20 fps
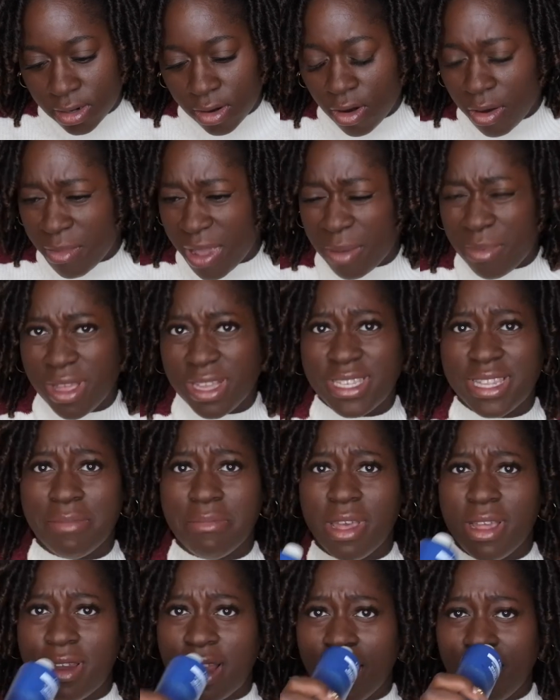Or maybe it's the
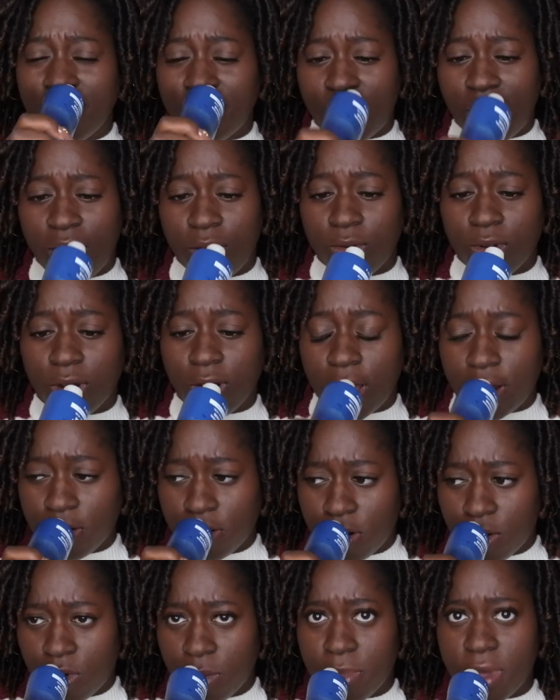midnight flower. I
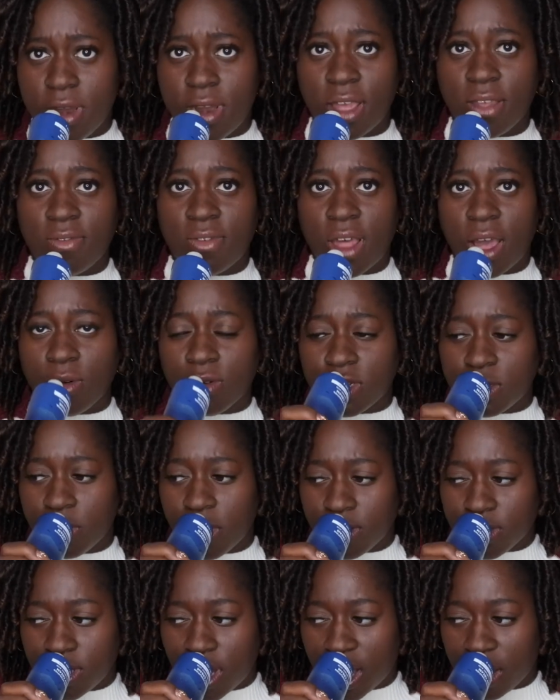don't know what midnight flower
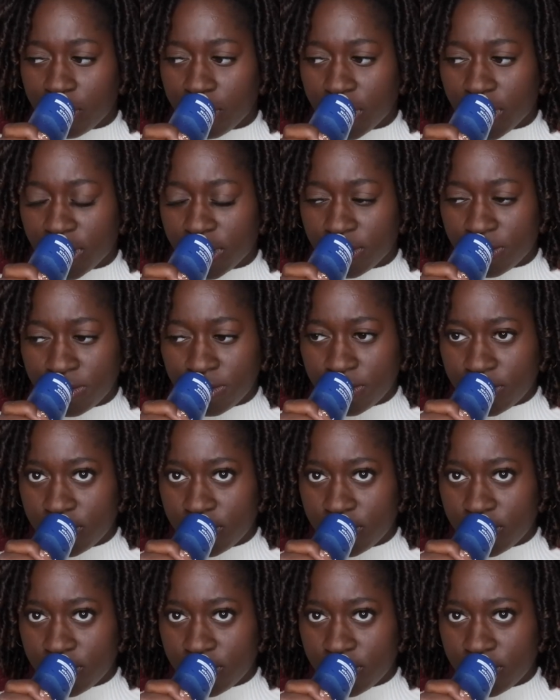smells like, but